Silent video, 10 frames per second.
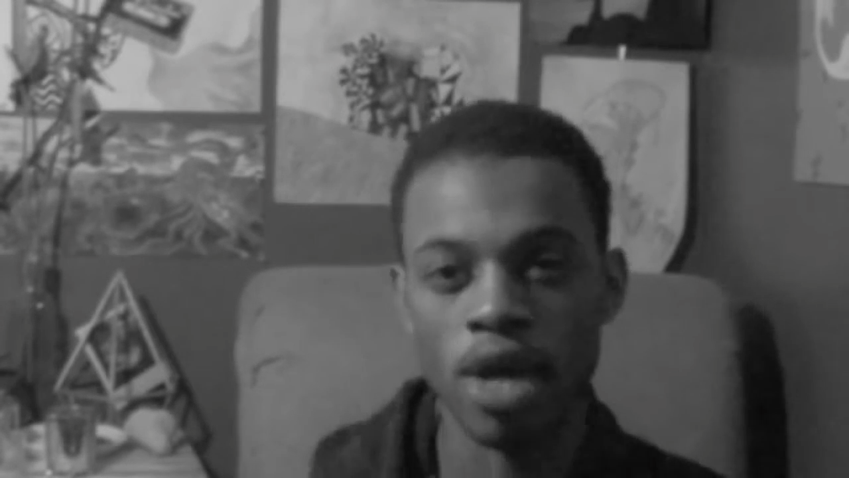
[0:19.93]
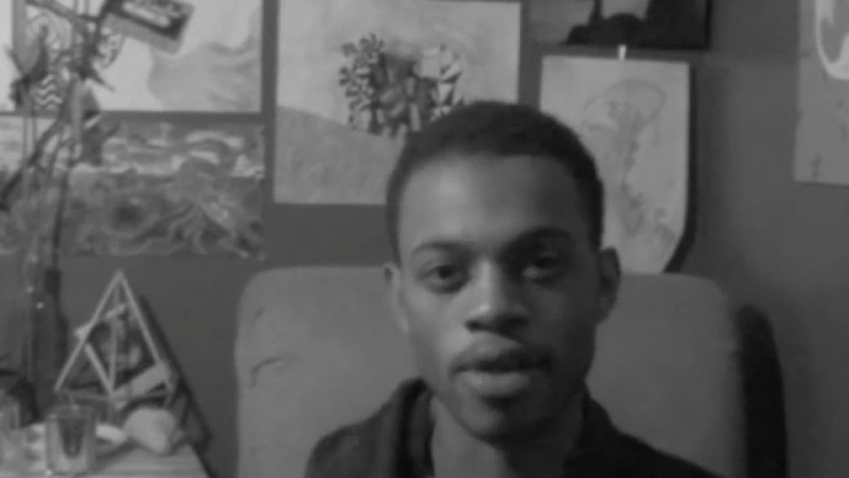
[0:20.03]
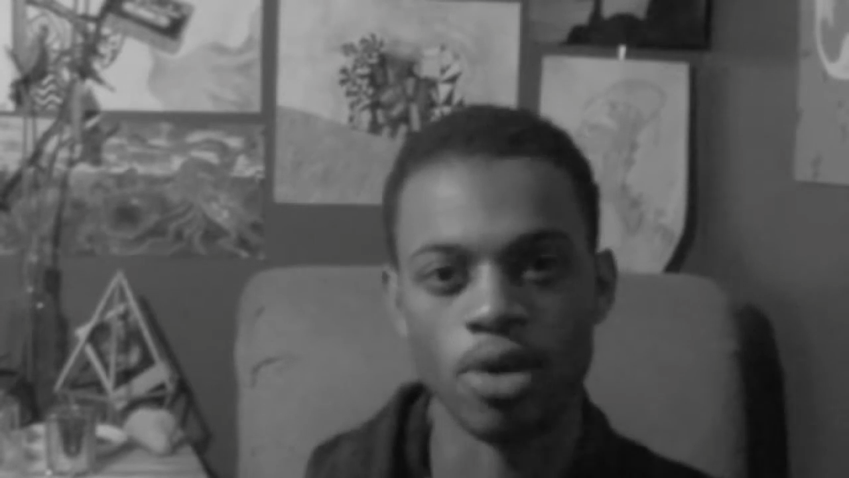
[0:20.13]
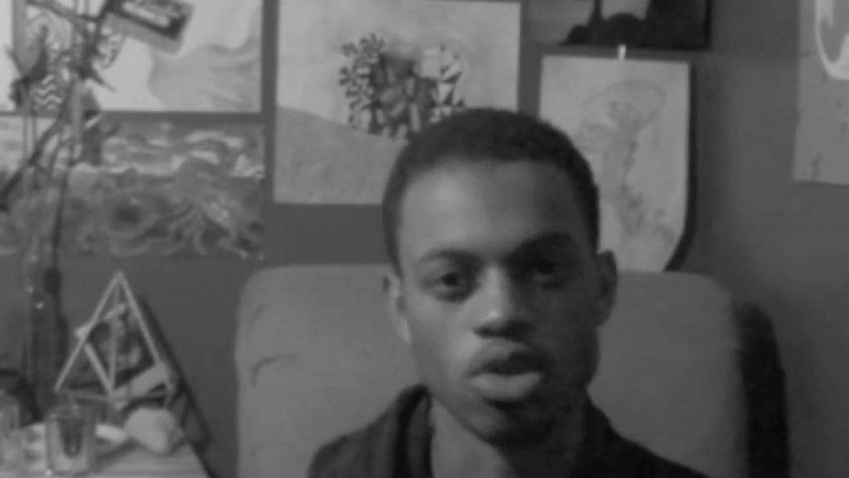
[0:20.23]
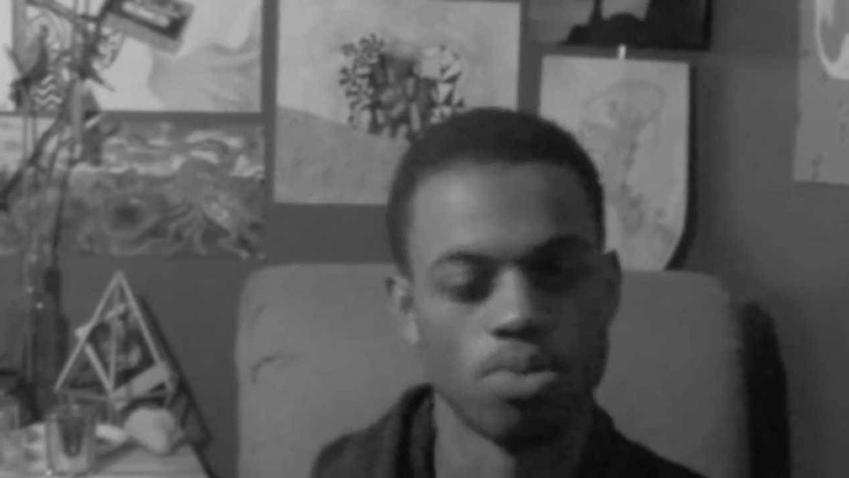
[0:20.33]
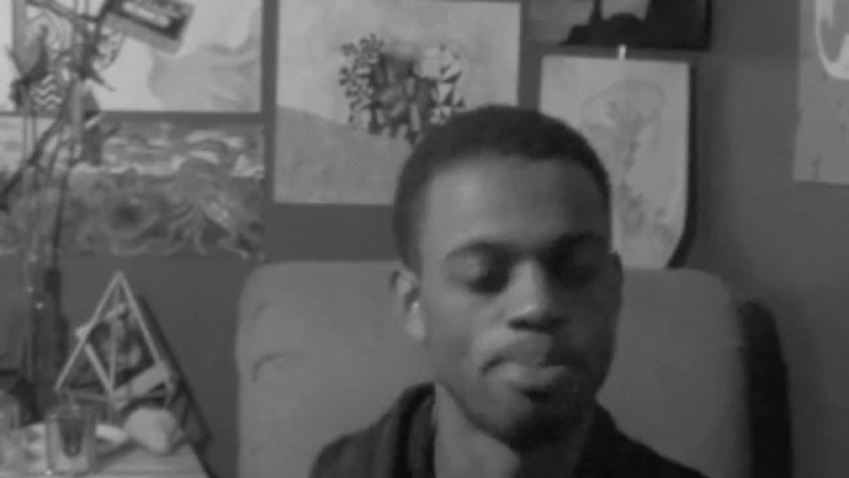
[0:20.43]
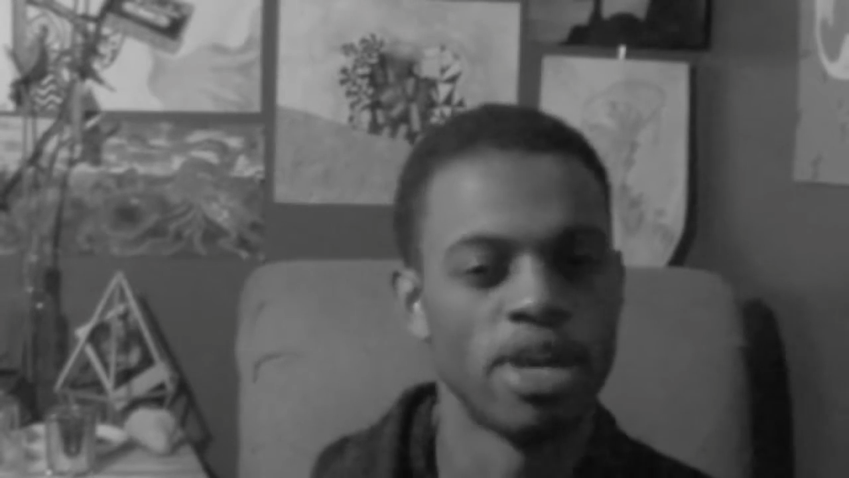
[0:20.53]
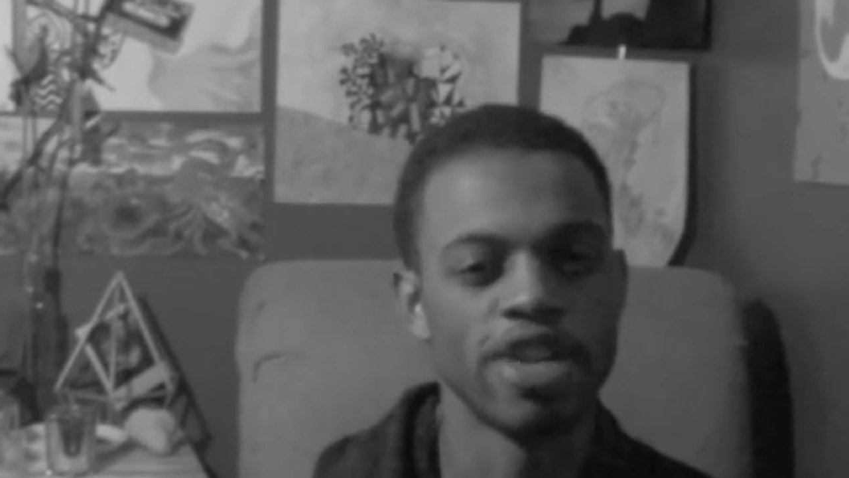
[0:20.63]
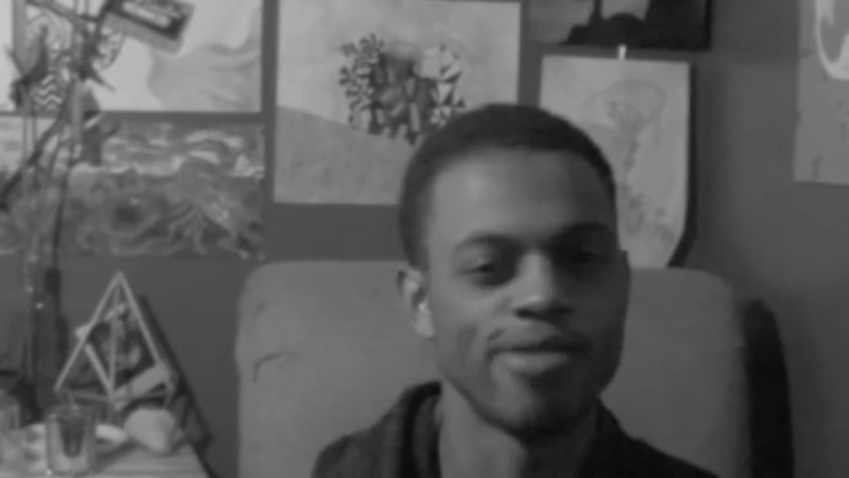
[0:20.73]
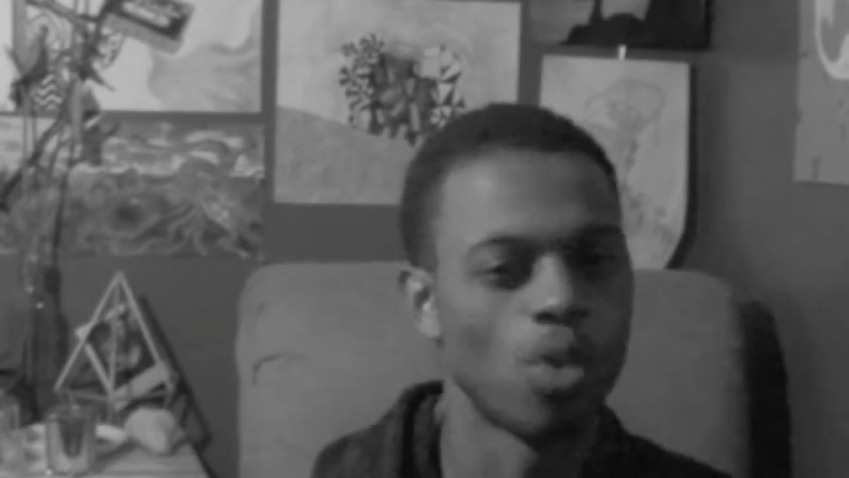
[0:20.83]
there was
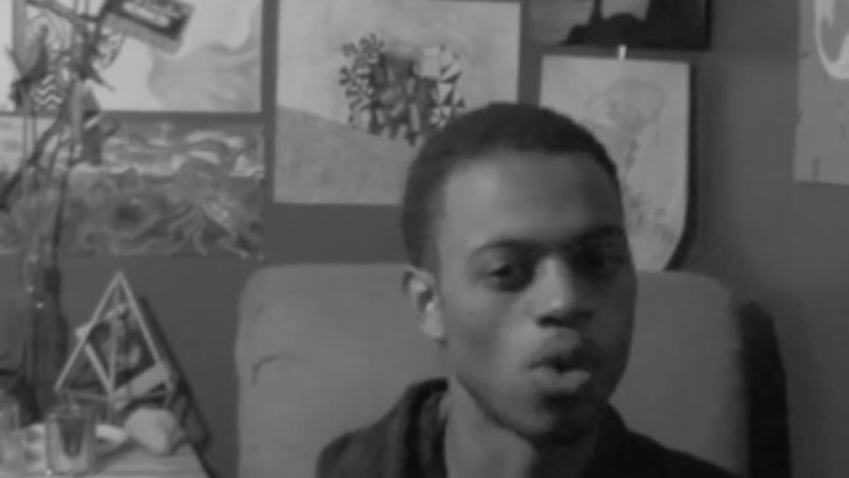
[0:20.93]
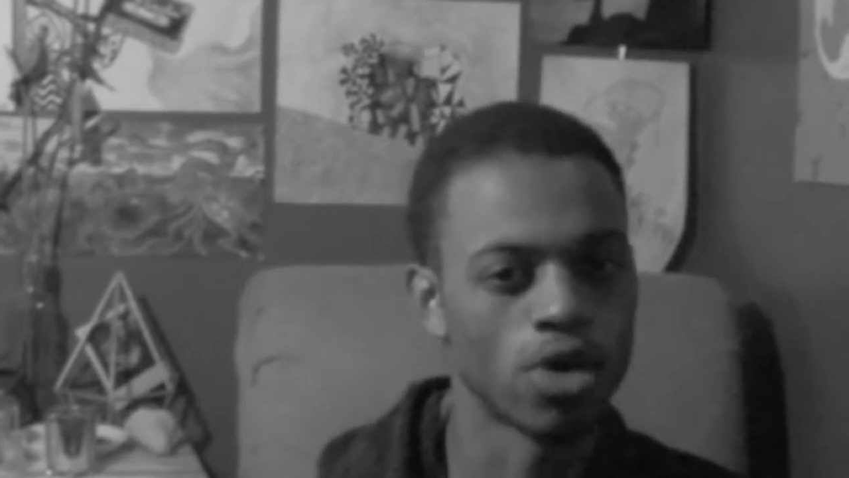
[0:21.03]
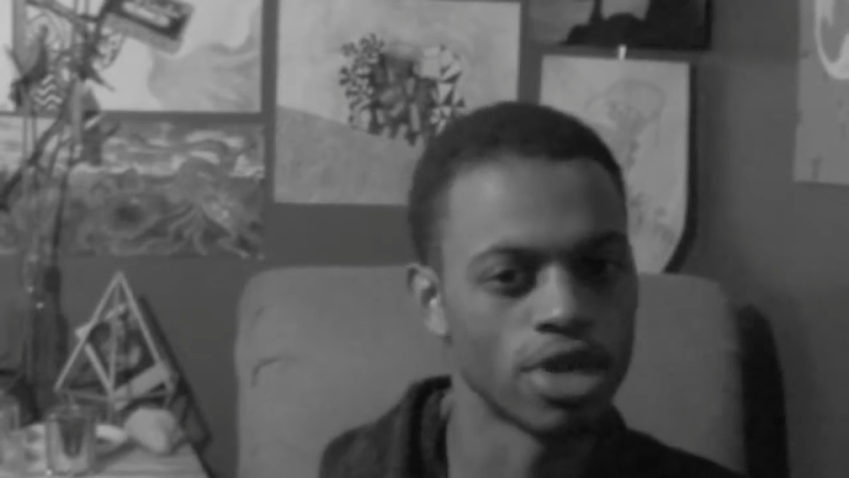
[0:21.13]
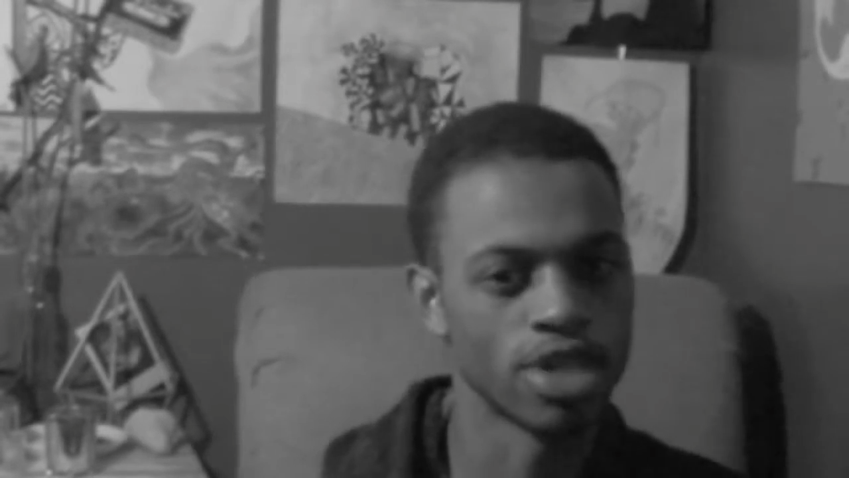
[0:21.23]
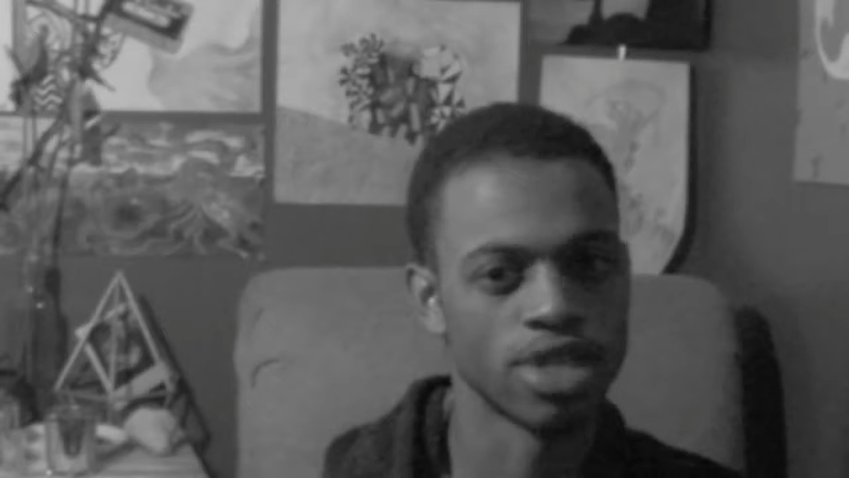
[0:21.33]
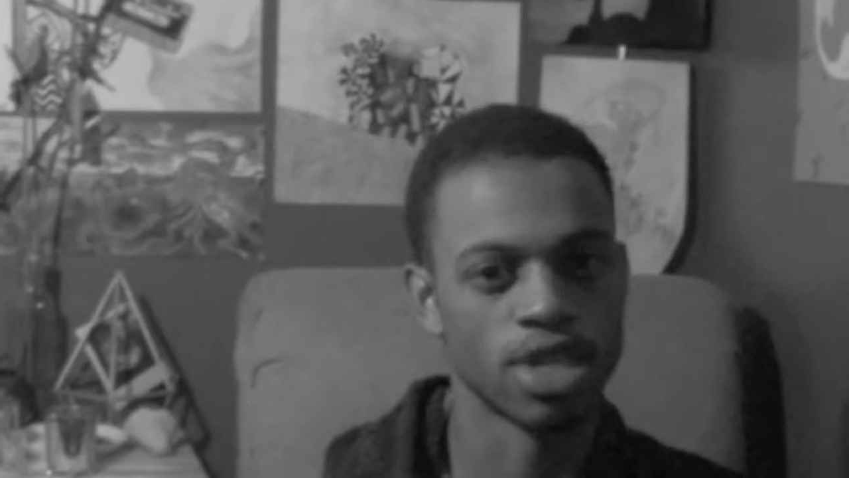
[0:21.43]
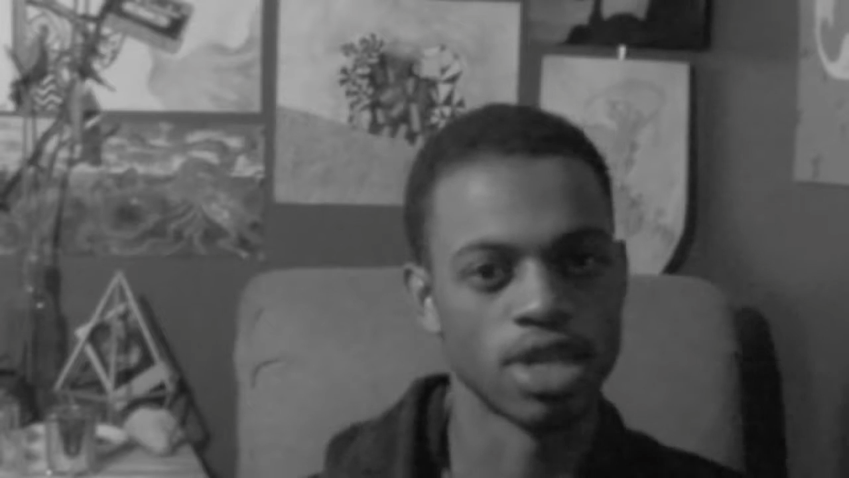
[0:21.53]
many wars